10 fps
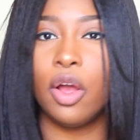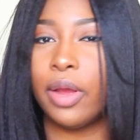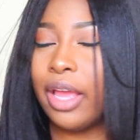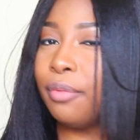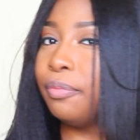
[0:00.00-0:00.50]

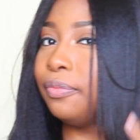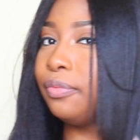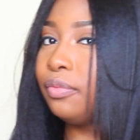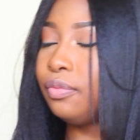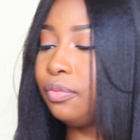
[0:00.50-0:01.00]
Okay,
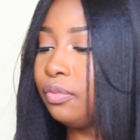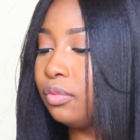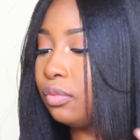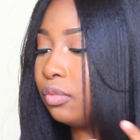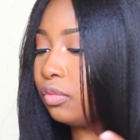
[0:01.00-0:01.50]

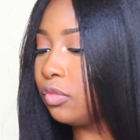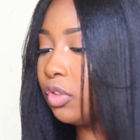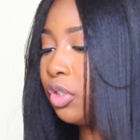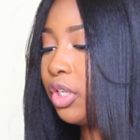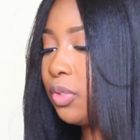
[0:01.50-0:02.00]

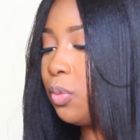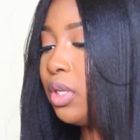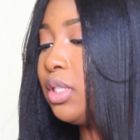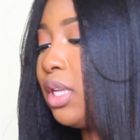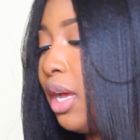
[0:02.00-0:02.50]
so there's
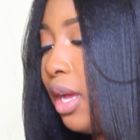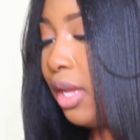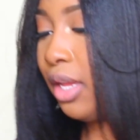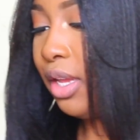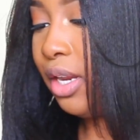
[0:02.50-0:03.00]
one
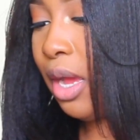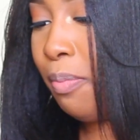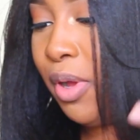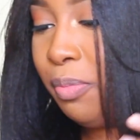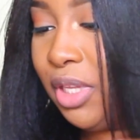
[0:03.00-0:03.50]
side. I
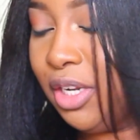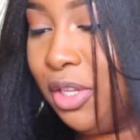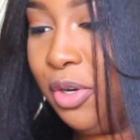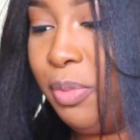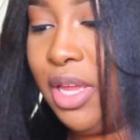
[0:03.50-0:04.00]
bumped it a
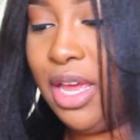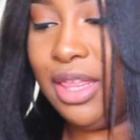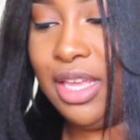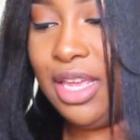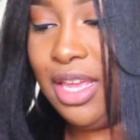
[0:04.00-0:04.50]
little bit
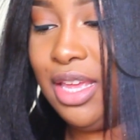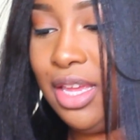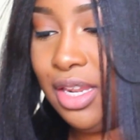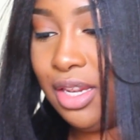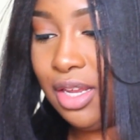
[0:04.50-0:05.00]
at the
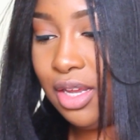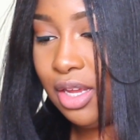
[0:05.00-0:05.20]
end.